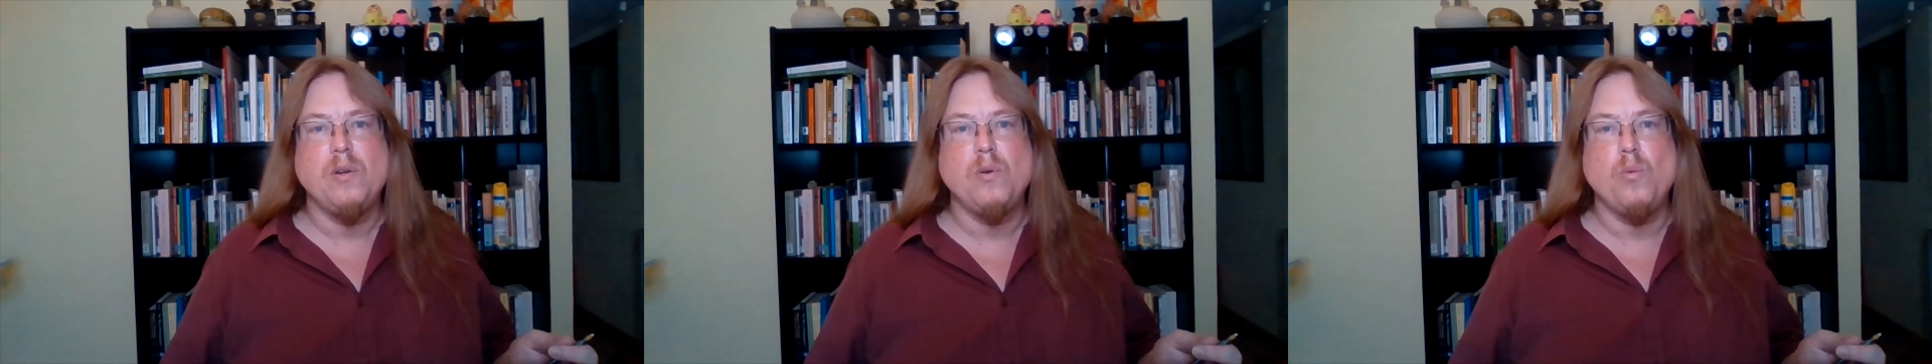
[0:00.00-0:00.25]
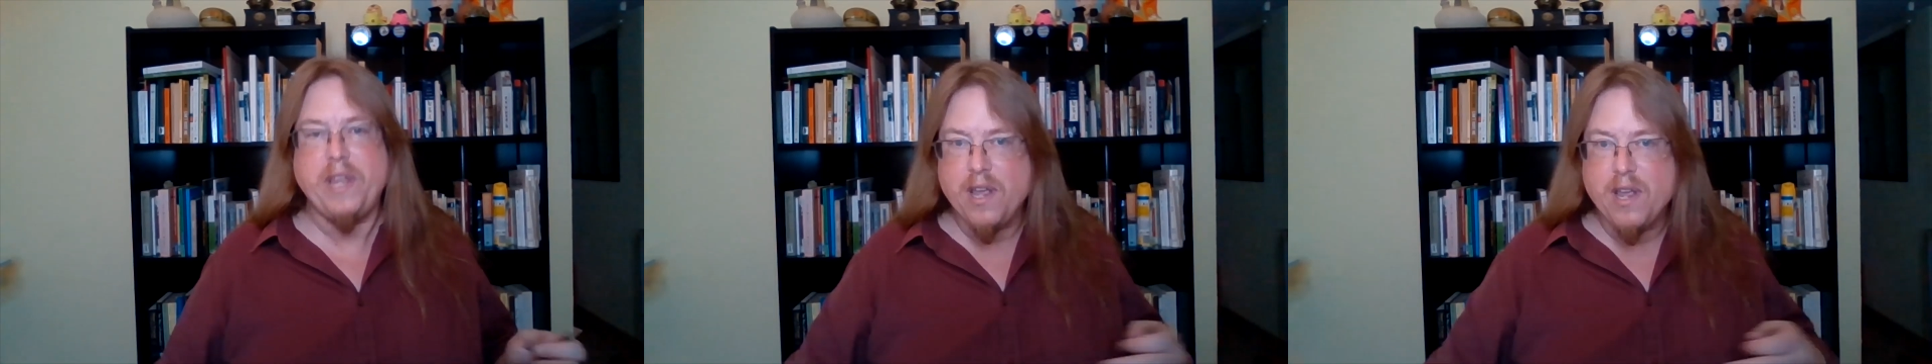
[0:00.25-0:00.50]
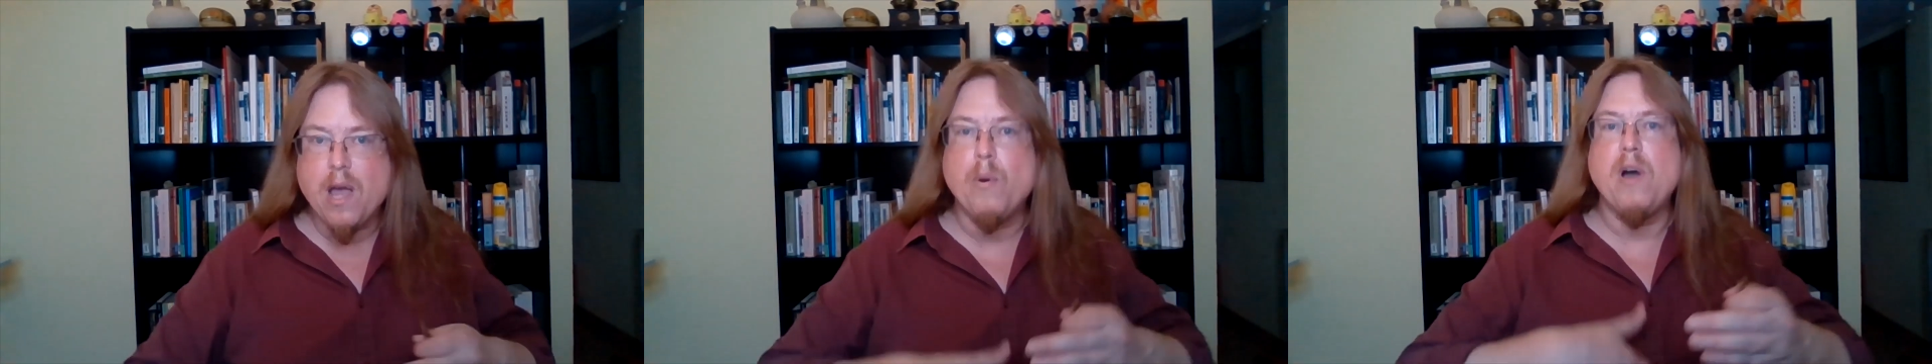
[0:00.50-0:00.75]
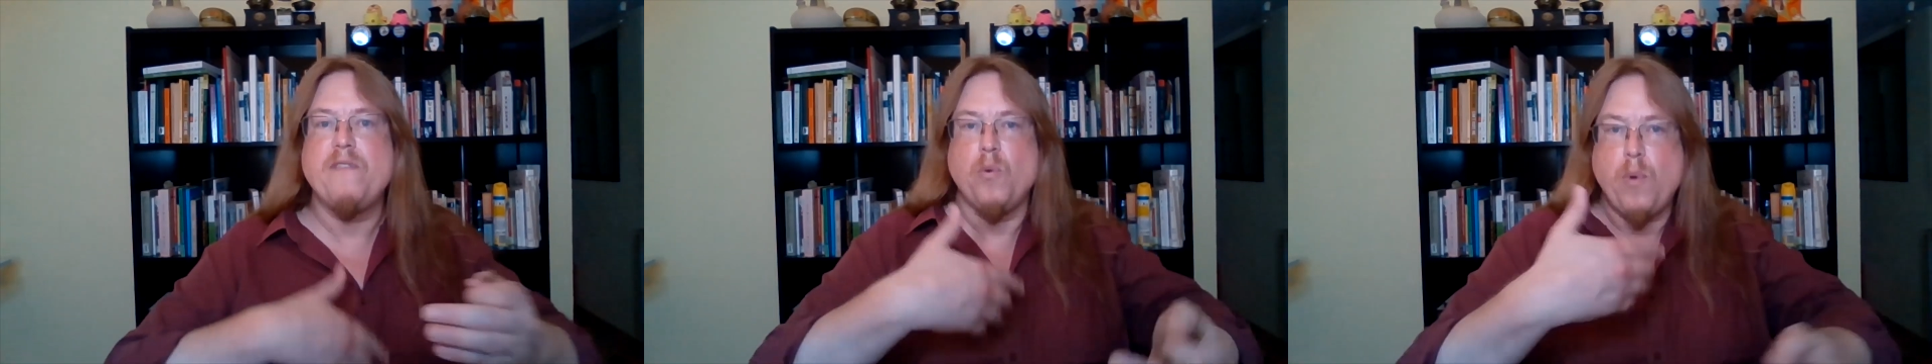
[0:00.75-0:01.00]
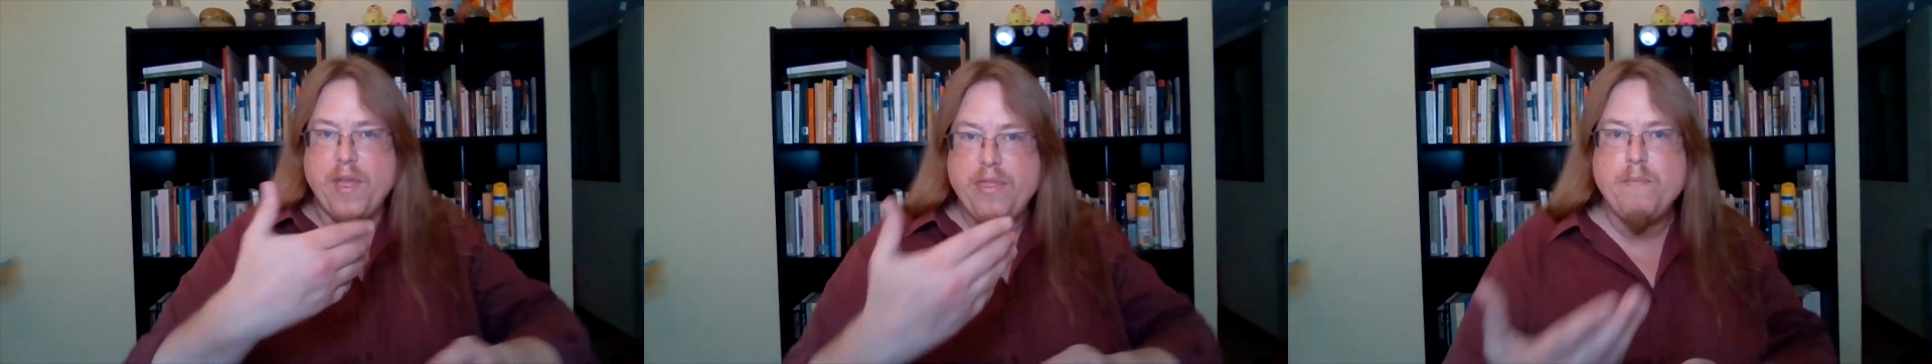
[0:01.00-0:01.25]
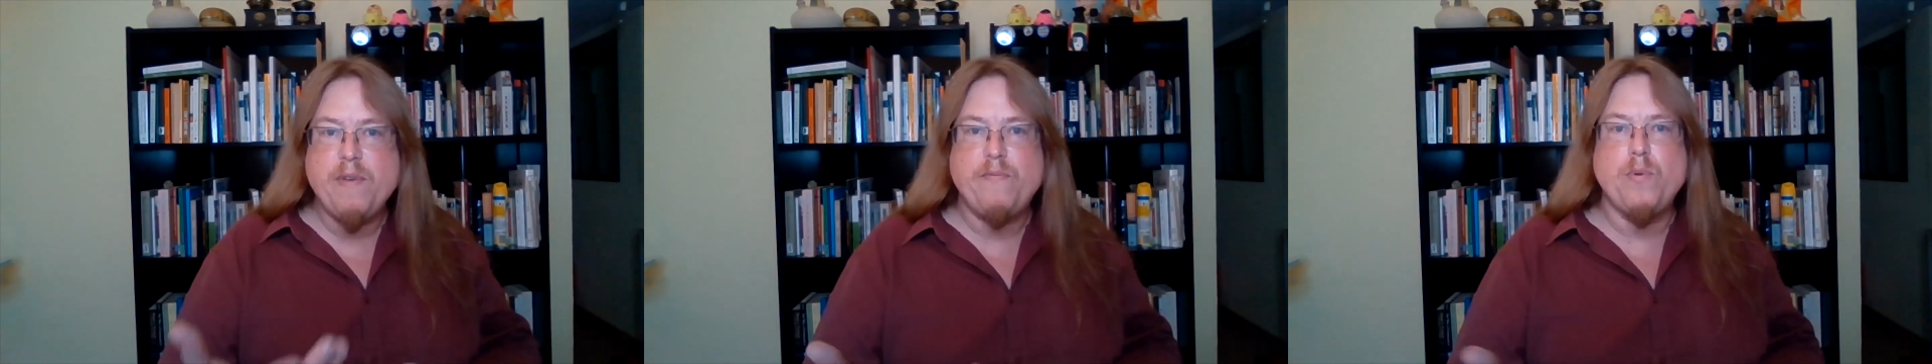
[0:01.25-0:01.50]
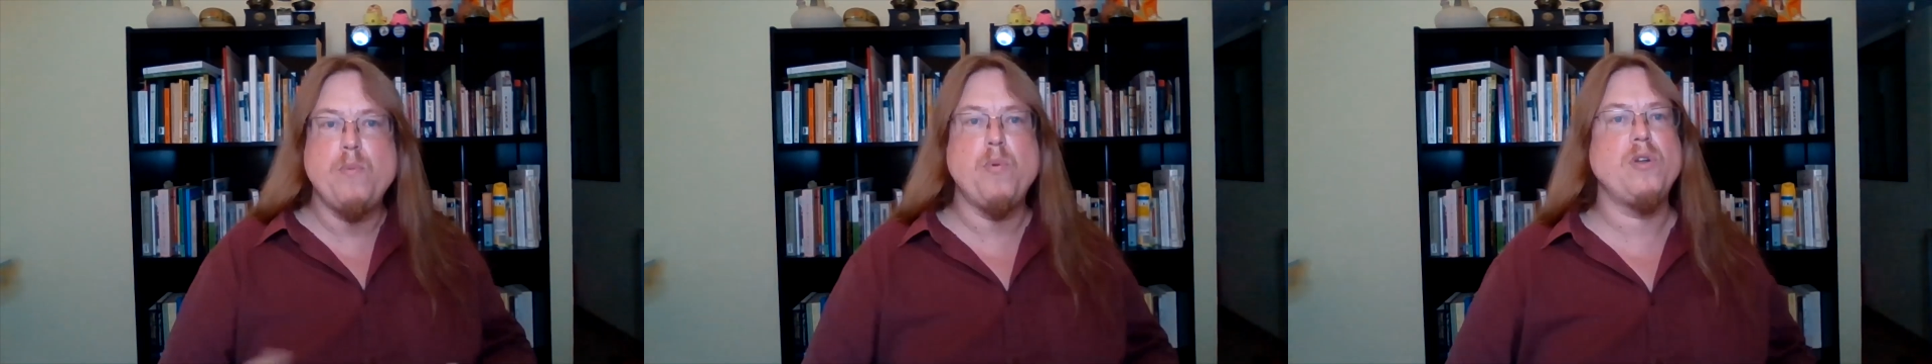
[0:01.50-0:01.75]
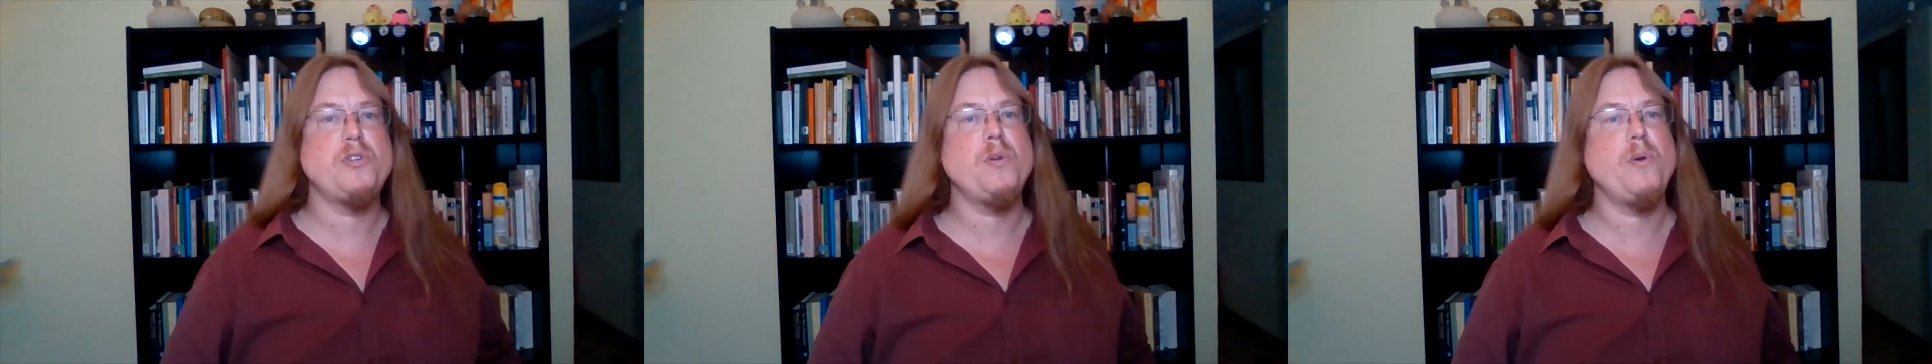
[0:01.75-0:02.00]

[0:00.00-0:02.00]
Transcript: we can go over with them if we want to.